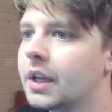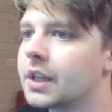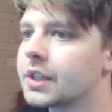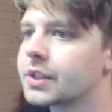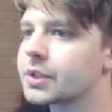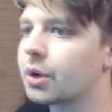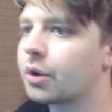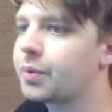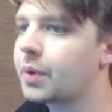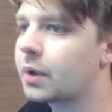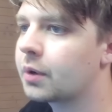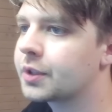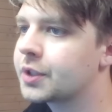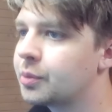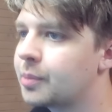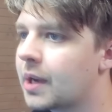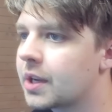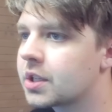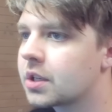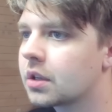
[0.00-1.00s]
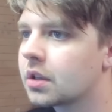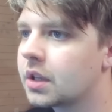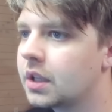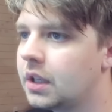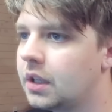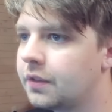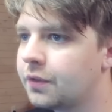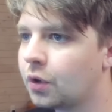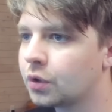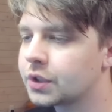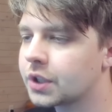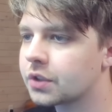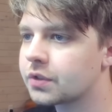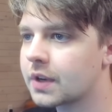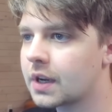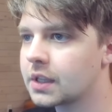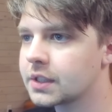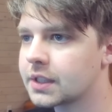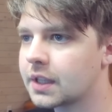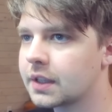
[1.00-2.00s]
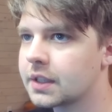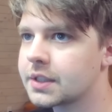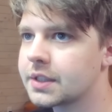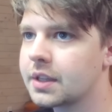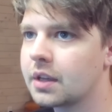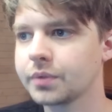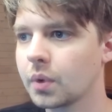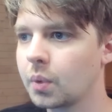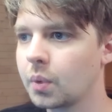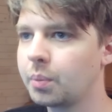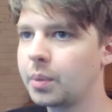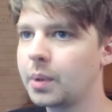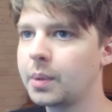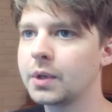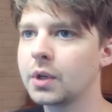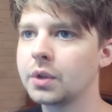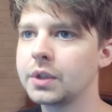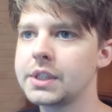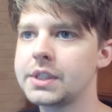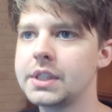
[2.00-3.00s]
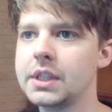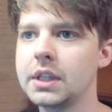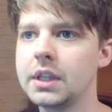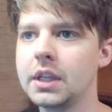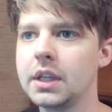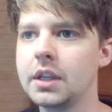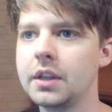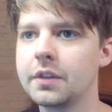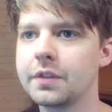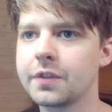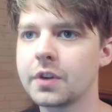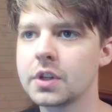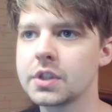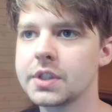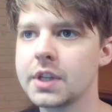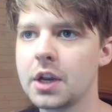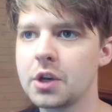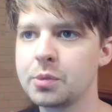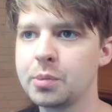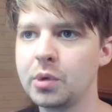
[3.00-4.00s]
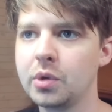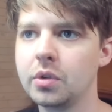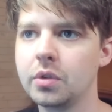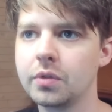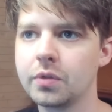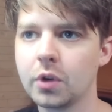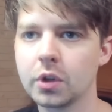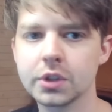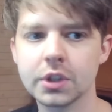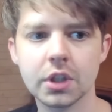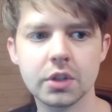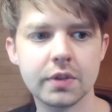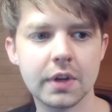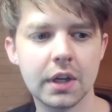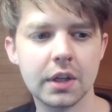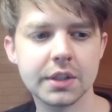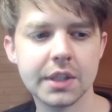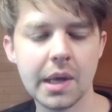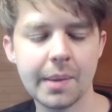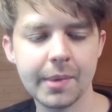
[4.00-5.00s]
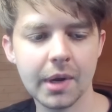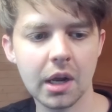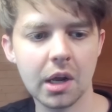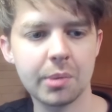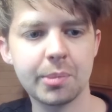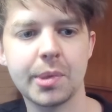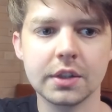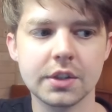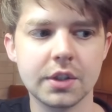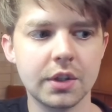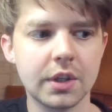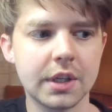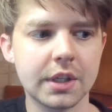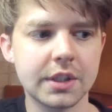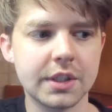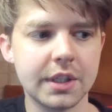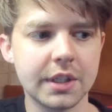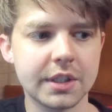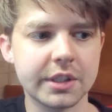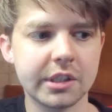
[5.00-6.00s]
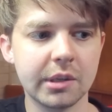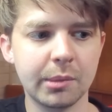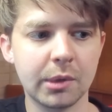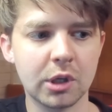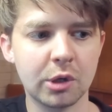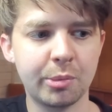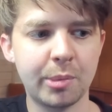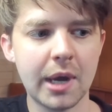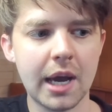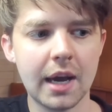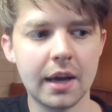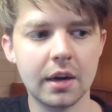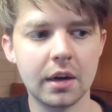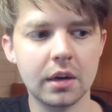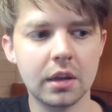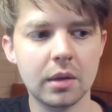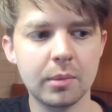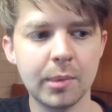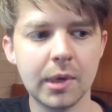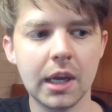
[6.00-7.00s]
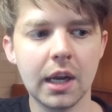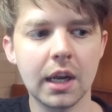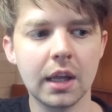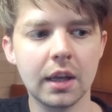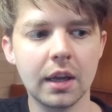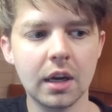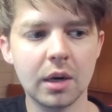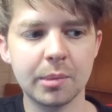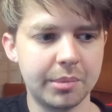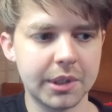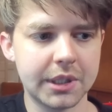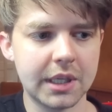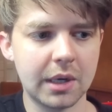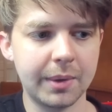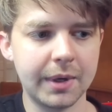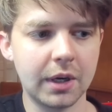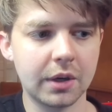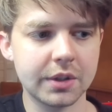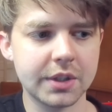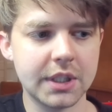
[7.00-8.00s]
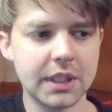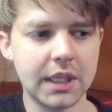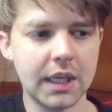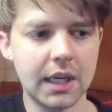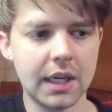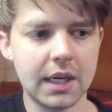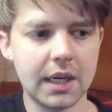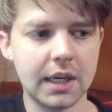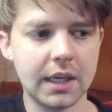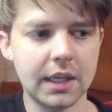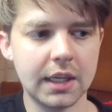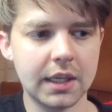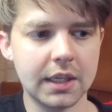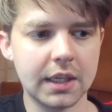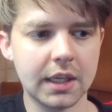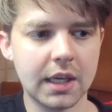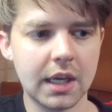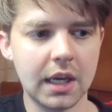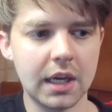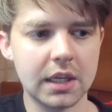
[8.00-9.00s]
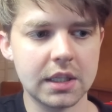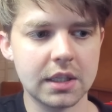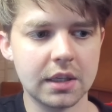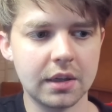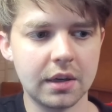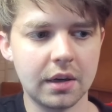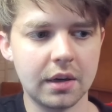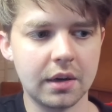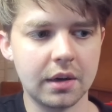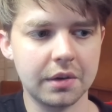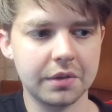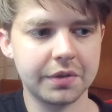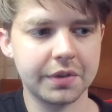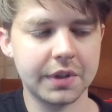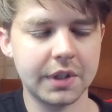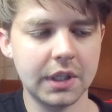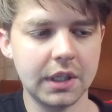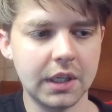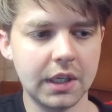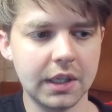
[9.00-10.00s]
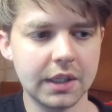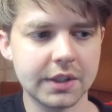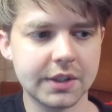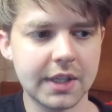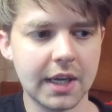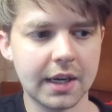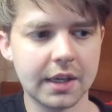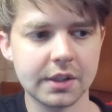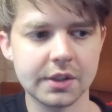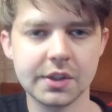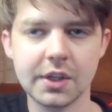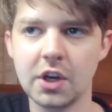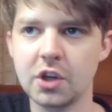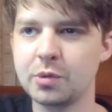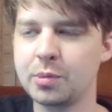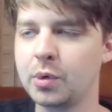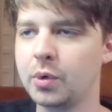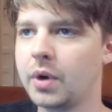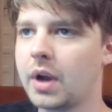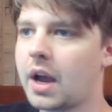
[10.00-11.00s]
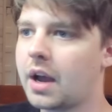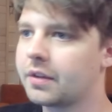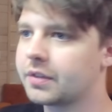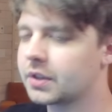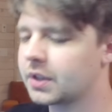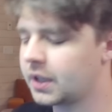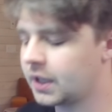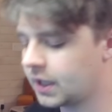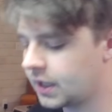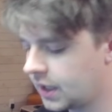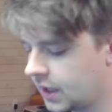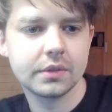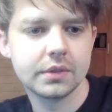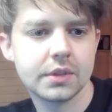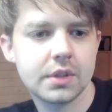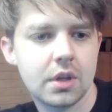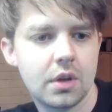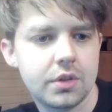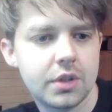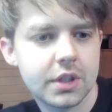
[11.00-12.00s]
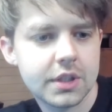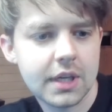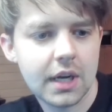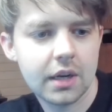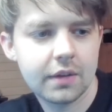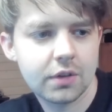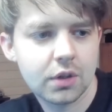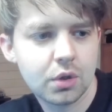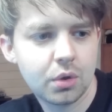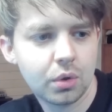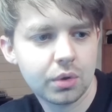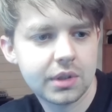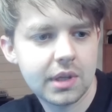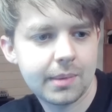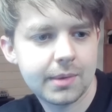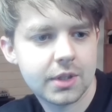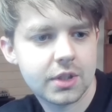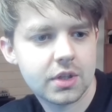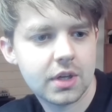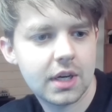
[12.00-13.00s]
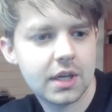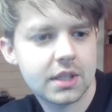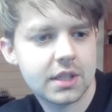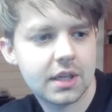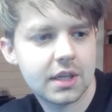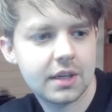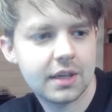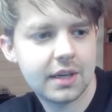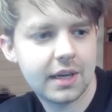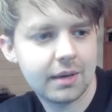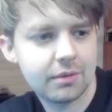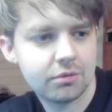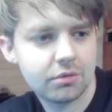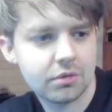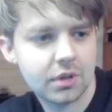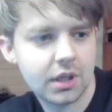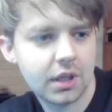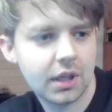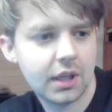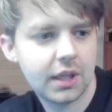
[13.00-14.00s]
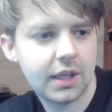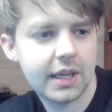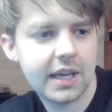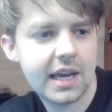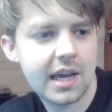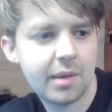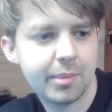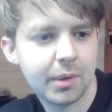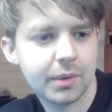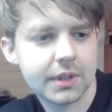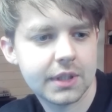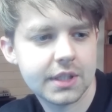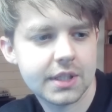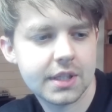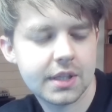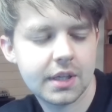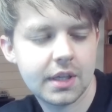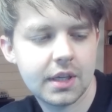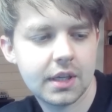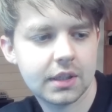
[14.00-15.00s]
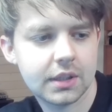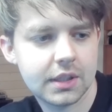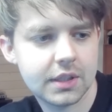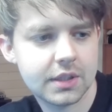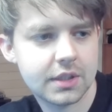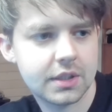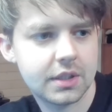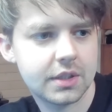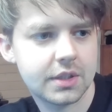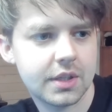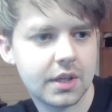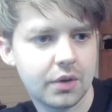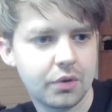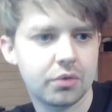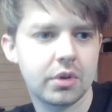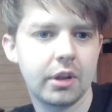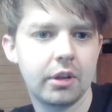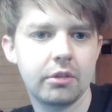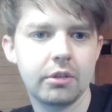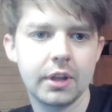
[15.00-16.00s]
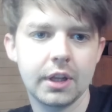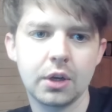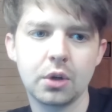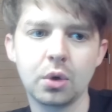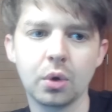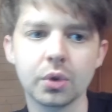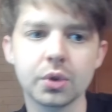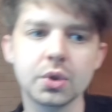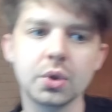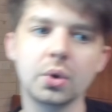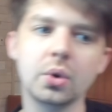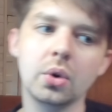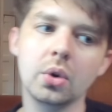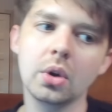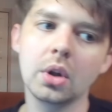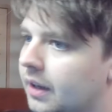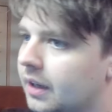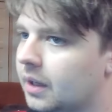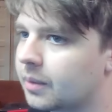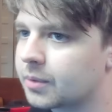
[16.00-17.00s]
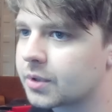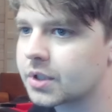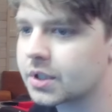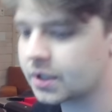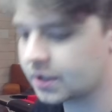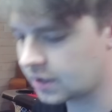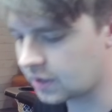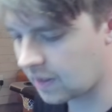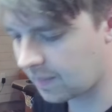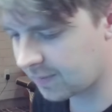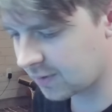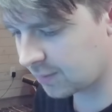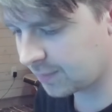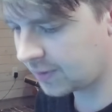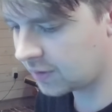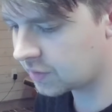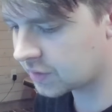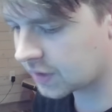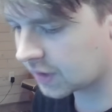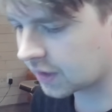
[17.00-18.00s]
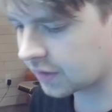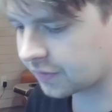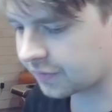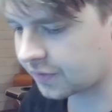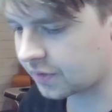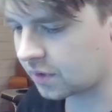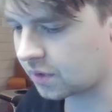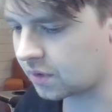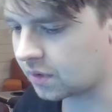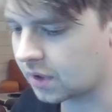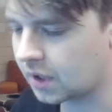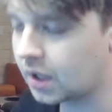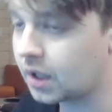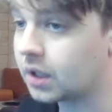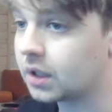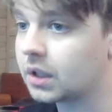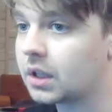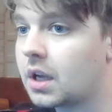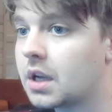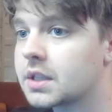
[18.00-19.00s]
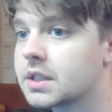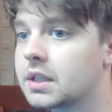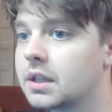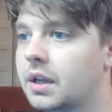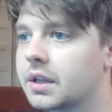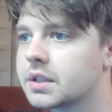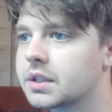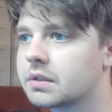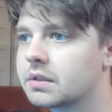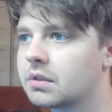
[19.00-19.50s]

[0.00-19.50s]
So if we were to measure the voltage rails on this thing, we would only see the first stage boot voltage rails coming up. So you can see a similar pattern in the beginning here, but then we don't see any indication of the second stage boot after it. So just kind of a cool demonstration. I'm really happy with this thing. This is a really cool tool, and I'm sure I'm going to be using it for lots and lots of